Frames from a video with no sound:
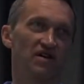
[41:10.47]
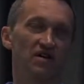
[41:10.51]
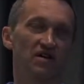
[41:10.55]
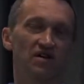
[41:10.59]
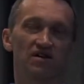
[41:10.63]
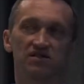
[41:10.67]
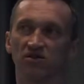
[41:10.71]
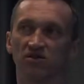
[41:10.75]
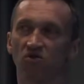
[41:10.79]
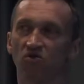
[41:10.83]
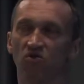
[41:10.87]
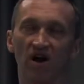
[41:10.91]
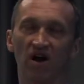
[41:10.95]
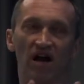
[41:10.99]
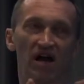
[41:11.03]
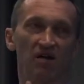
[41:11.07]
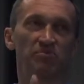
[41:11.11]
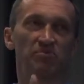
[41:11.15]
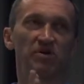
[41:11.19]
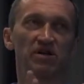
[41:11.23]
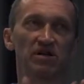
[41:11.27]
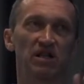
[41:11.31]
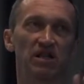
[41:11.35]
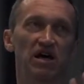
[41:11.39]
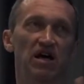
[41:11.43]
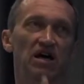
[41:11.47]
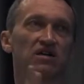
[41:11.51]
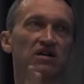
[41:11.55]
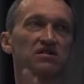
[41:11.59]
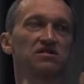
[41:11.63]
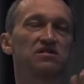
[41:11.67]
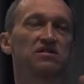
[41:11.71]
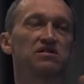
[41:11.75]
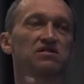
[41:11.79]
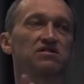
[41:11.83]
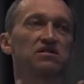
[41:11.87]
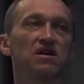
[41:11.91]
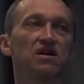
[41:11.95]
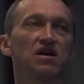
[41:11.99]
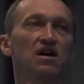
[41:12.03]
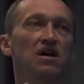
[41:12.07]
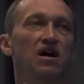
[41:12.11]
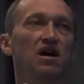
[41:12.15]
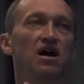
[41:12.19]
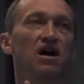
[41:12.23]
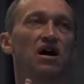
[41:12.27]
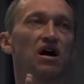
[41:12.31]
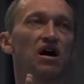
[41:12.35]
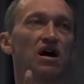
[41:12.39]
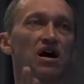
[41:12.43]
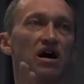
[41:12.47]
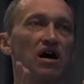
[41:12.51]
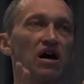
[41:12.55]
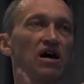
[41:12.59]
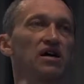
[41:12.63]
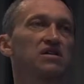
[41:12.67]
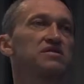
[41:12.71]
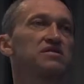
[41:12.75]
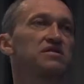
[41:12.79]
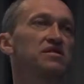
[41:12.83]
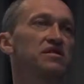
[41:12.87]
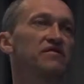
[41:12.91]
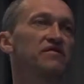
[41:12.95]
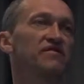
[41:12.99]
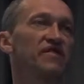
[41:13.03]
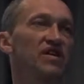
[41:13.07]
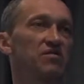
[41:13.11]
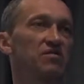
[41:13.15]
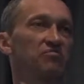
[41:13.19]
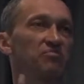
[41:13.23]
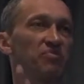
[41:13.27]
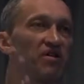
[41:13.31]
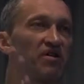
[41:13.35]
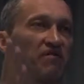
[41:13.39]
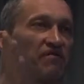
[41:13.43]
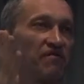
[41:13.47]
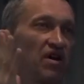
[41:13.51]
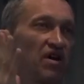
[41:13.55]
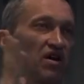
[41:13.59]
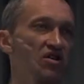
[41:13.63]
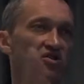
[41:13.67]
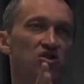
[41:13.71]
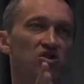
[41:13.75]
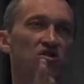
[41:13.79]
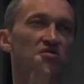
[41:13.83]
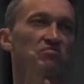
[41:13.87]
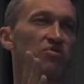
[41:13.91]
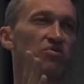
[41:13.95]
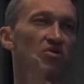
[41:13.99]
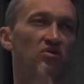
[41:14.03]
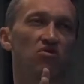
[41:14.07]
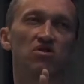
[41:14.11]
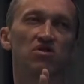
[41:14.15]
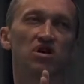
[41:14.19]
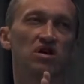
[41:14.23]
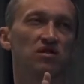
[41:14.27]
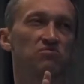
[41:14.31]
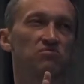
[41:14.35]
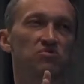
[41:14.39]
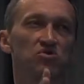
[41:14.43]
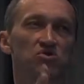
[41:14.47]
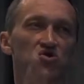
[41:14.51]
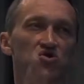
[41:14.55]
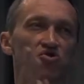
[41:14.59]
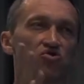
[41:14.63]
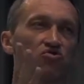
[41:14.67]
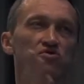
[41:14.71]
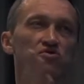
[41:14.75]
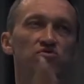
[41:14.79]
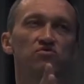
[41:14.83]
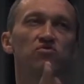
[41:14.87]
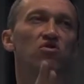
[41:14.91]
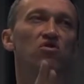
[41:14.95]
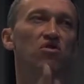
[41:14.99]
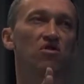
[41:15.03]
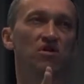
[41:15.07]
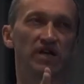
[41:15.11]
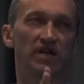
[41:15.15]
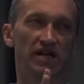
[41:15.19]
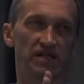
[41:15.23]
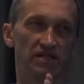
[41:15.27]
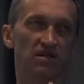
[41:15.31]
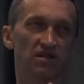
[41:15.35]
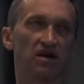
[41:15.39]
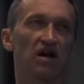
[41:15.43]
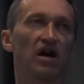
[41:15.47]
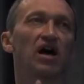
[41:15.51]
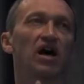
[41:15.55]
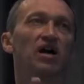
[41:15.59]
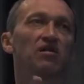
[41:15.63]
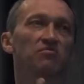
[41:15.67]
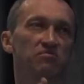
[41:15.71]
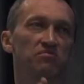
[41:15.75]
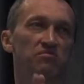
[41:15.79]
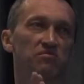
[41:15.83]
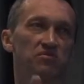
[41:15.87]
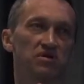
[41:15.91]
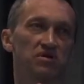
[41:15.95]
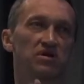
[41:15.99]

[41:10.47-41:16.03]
So hyperlaxis, I think that prevention program should work, and I'm